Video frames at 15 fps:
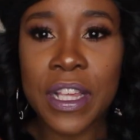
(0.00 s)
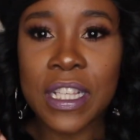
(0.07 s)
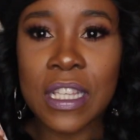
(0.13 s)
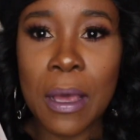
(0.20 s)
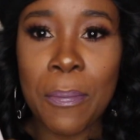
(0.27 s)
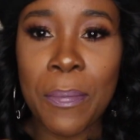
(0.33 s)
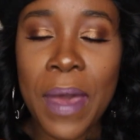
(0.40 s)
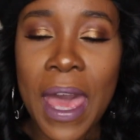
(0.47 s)

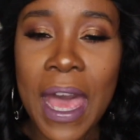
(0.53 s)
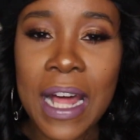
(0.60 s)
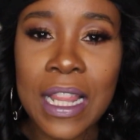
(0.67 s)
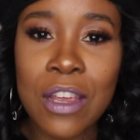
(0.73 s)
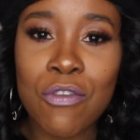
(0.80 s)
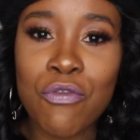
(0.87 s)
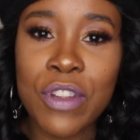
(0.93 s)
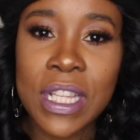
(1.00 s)
This
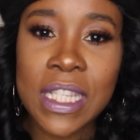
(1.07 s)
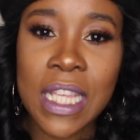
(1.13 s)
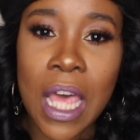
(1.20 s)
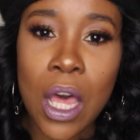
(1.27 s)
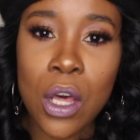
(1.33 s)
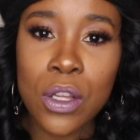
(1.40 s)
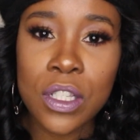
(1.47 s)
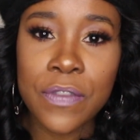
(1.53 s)
palette
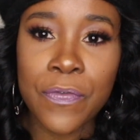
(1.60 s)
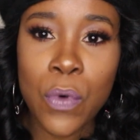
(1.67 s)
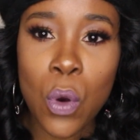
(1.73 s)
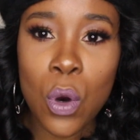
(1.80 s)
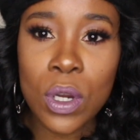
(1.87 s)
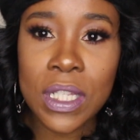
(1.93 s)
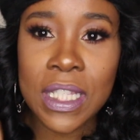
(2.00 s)
retails for